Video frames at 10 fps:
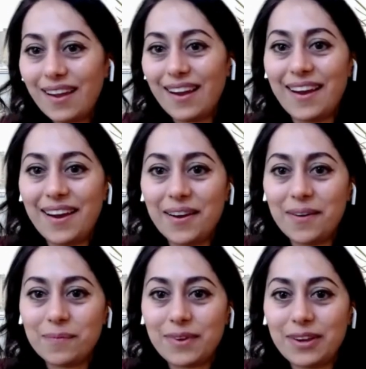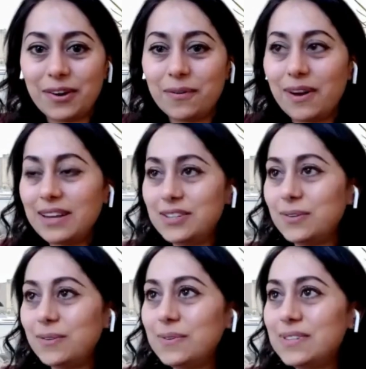I
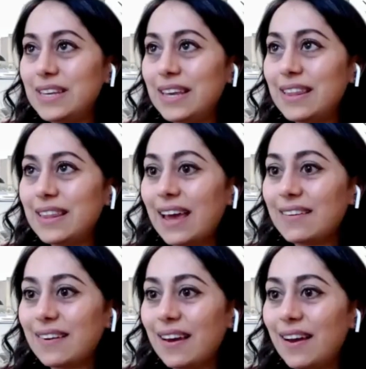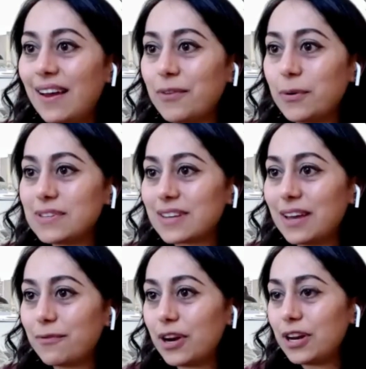do see that everyone's kind
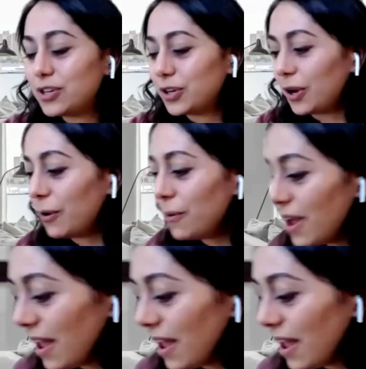of ready to go.